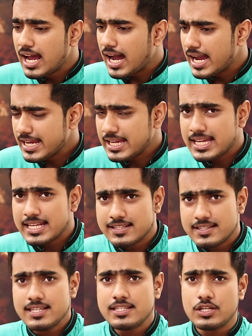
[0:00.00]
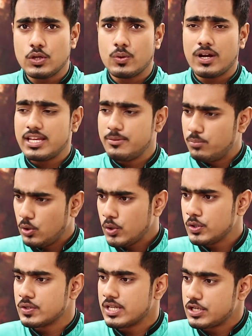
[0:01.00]
I insist you, I
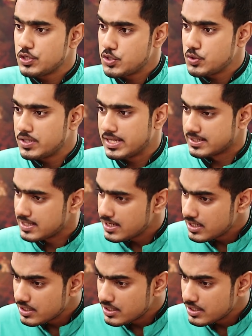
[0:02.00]
implore you that you do this.